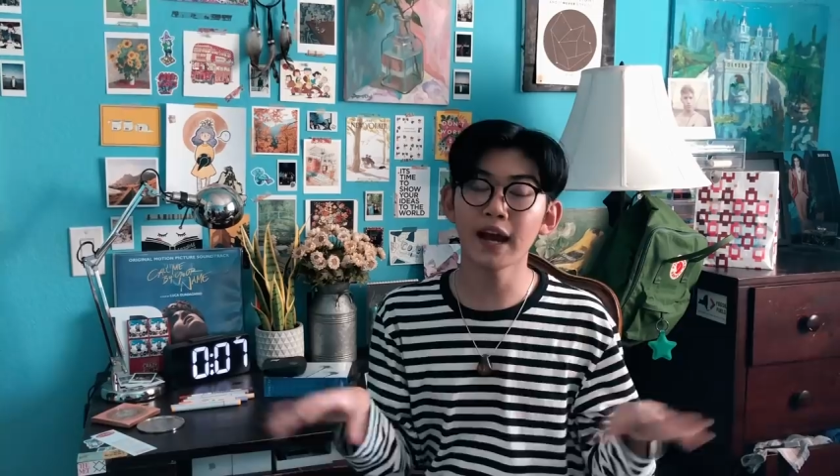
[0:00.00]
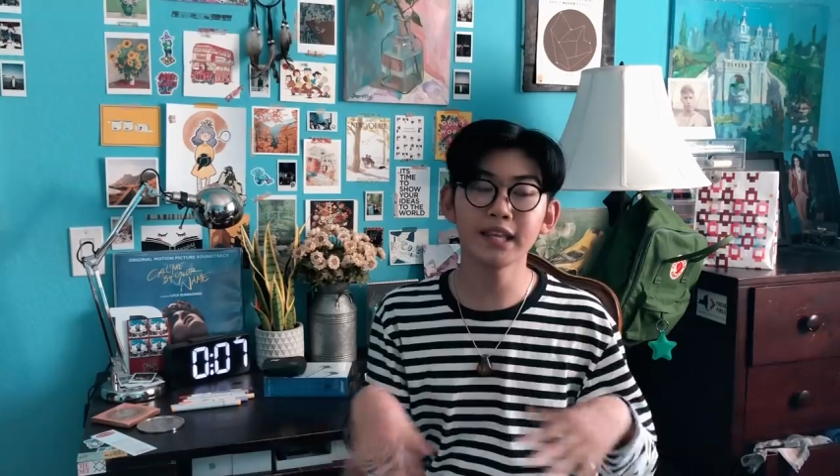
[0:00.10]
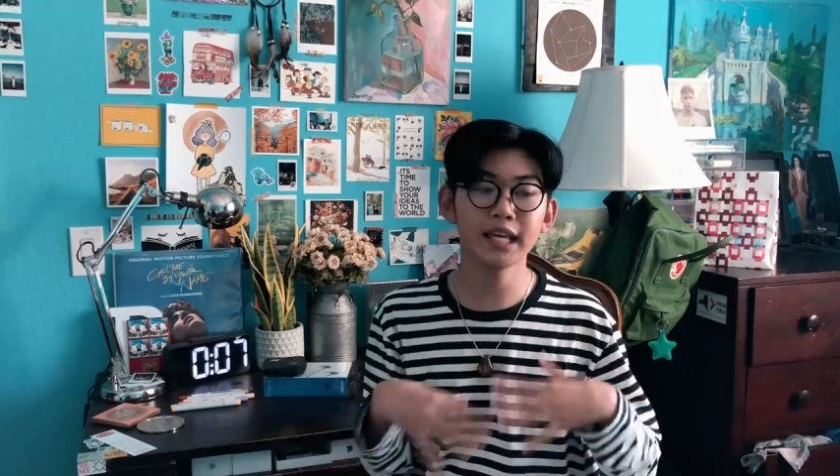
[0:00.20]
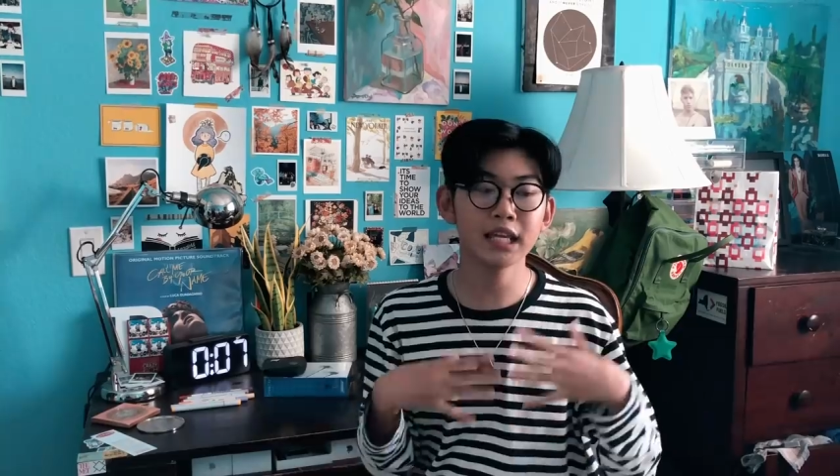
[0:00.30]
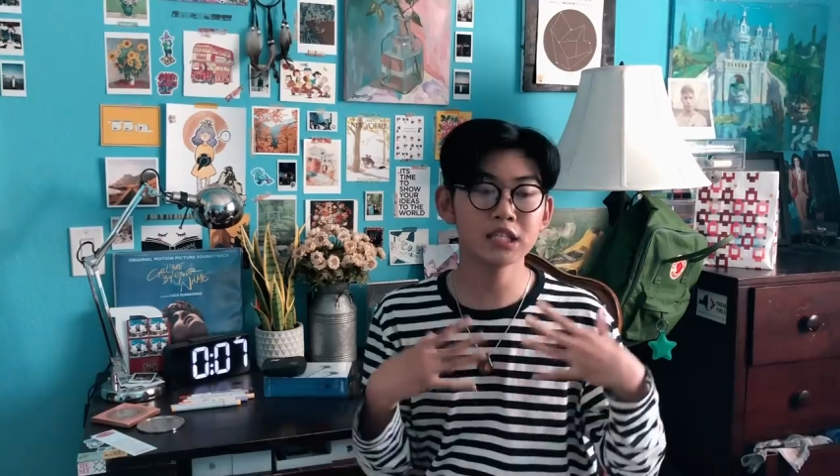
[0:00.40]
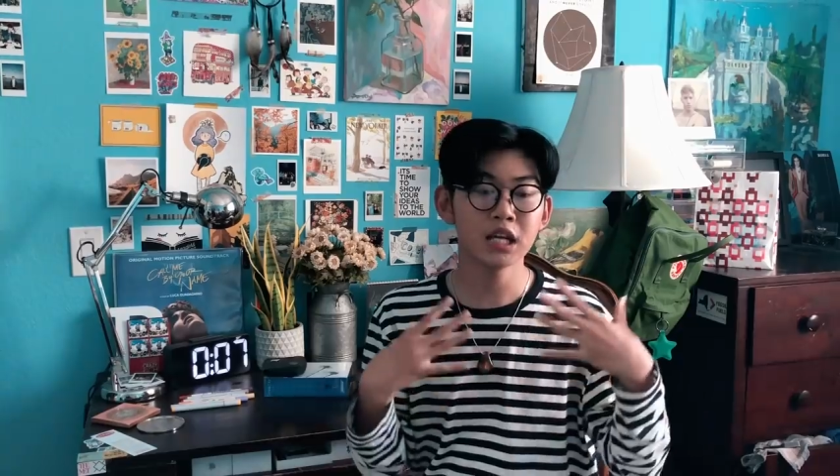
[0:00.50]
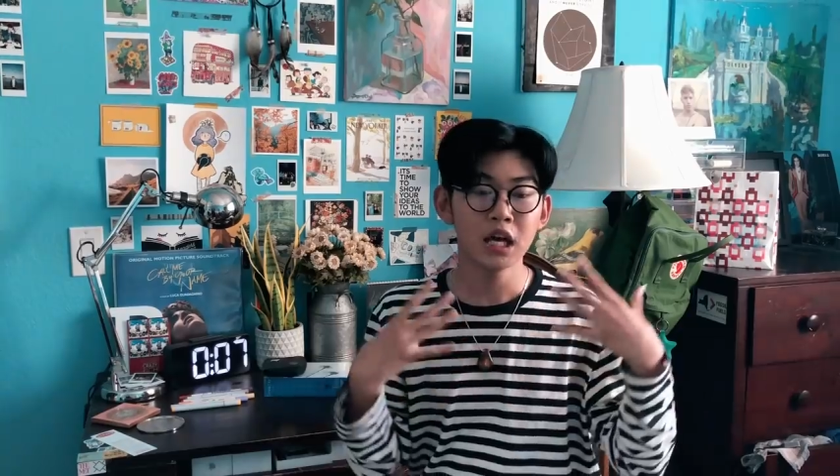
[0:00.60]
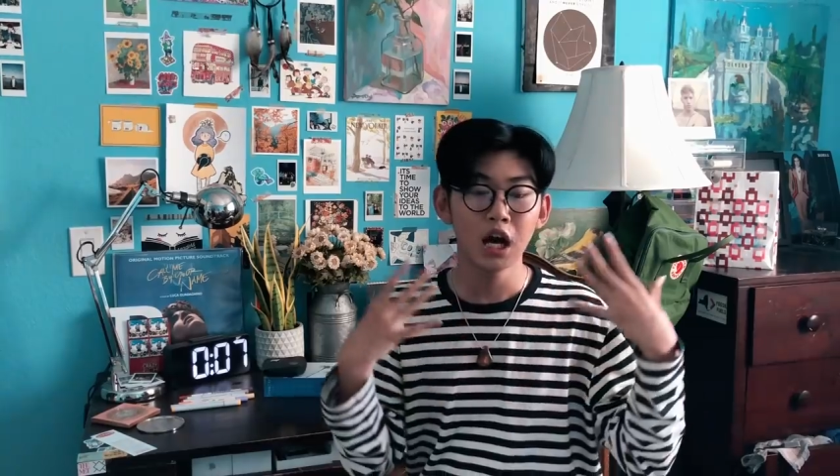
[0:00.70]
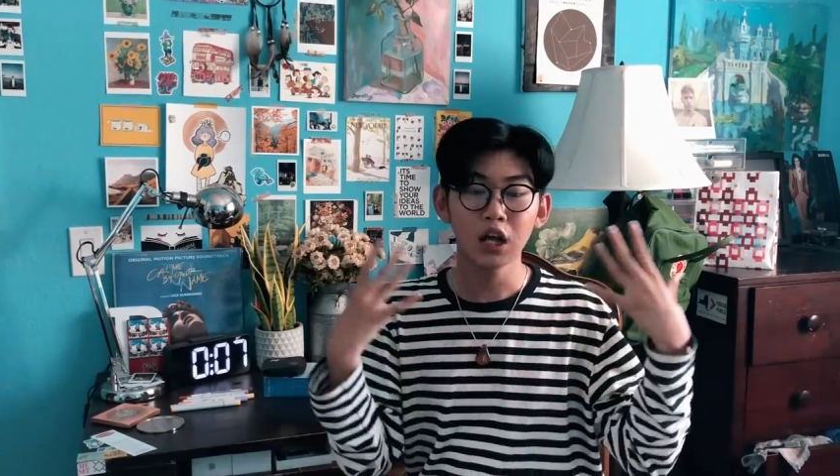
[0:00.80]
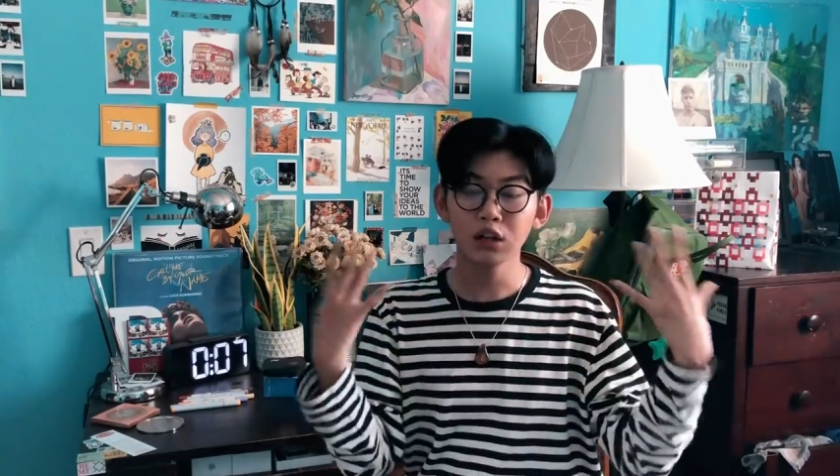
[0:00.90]
I think it's
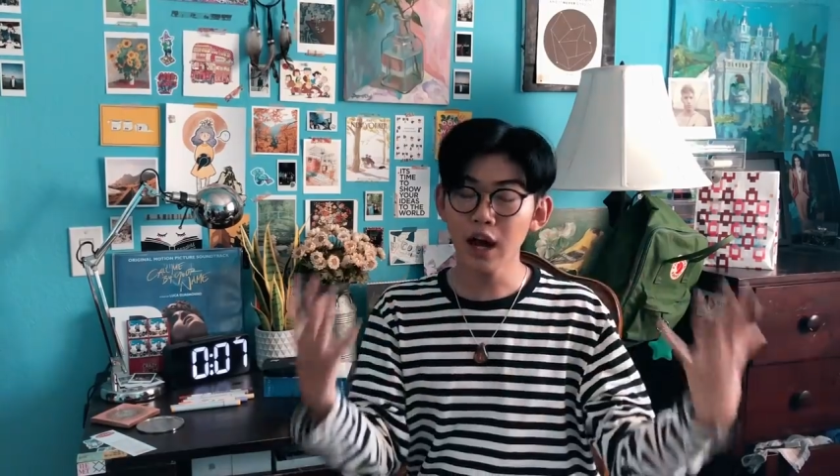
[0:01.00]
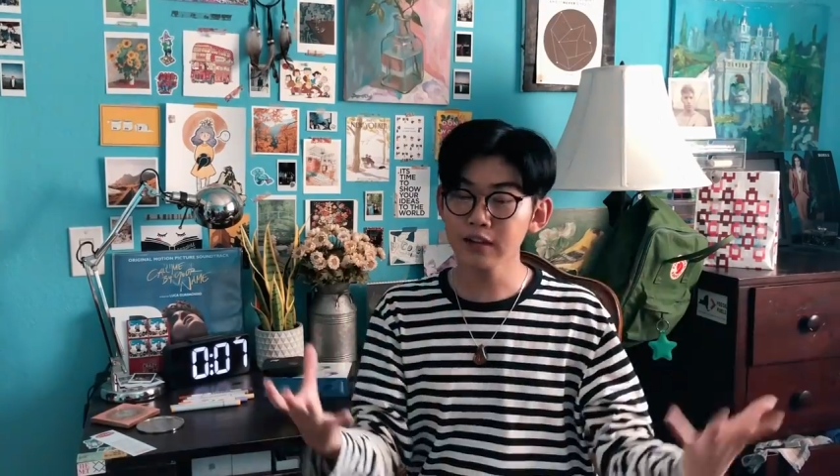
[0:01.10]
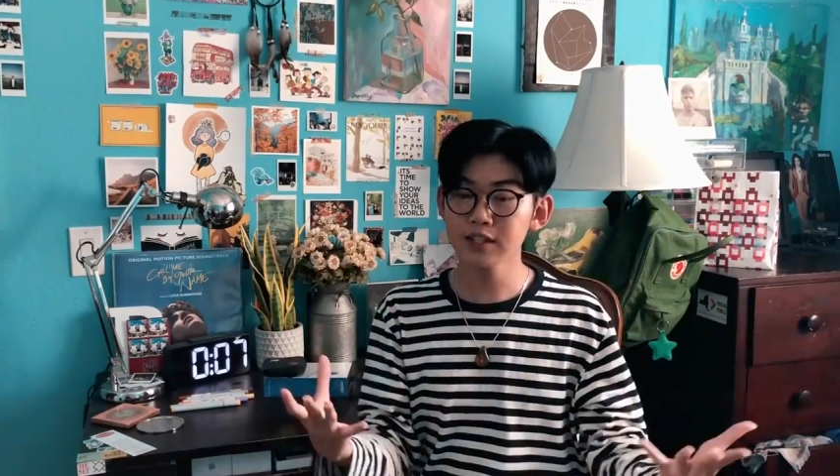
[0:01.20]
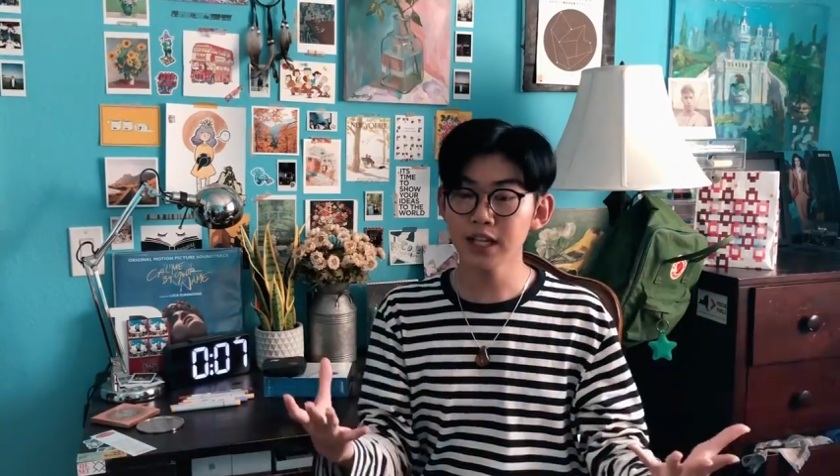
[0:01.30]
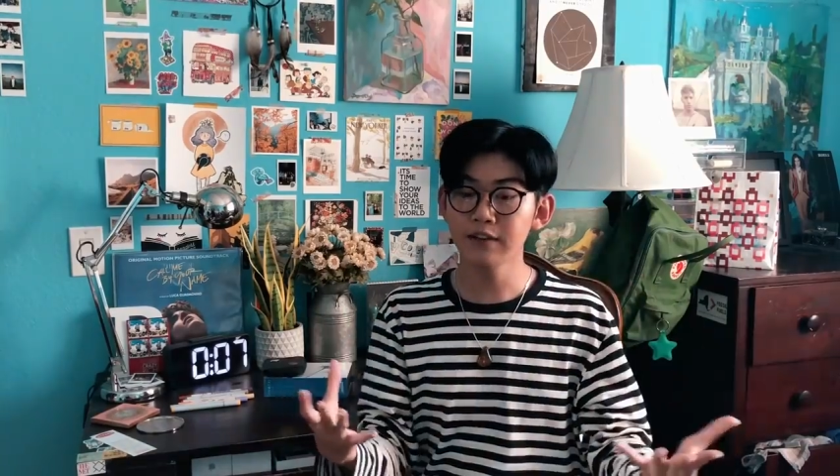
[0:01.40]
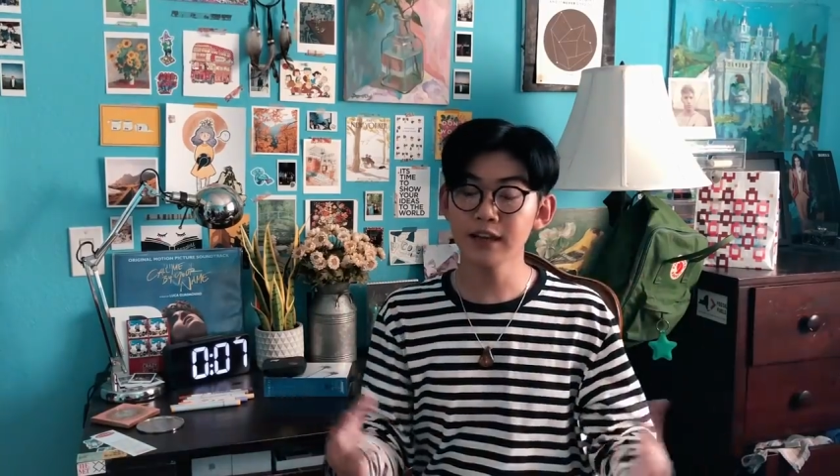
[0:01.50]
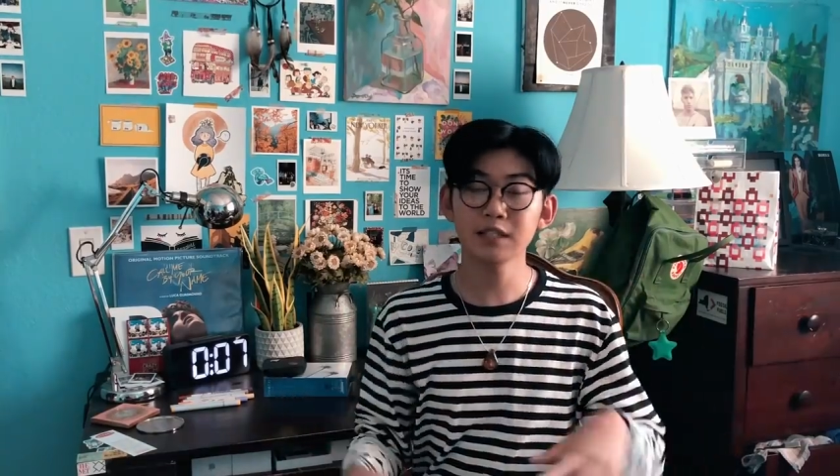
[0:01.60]
a lot of stuff,